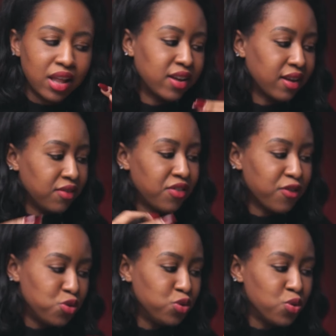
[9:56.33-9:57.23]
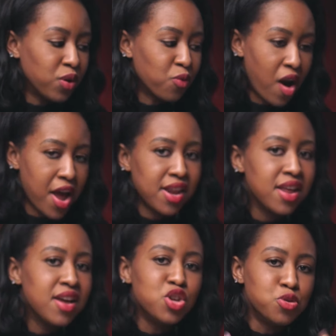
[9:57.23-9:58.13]
Like if you do it
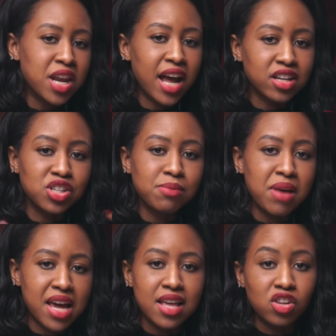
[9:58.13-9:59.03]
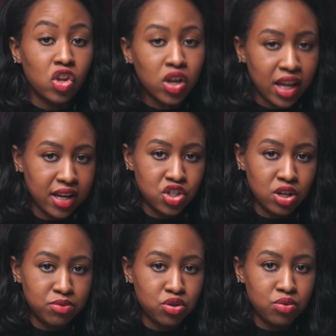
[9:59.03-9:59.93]
right, you can actually make it look like a
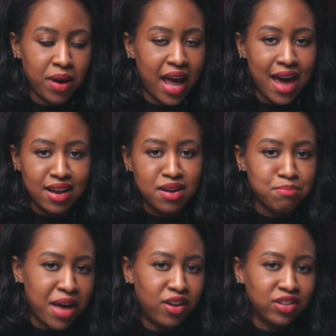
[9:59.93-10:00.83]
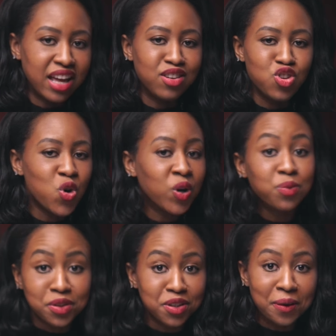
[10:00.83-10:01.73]
jumpsuit by adding a belt, and no
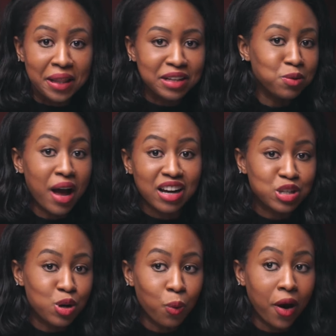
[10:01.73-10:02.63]
one will know that you actually are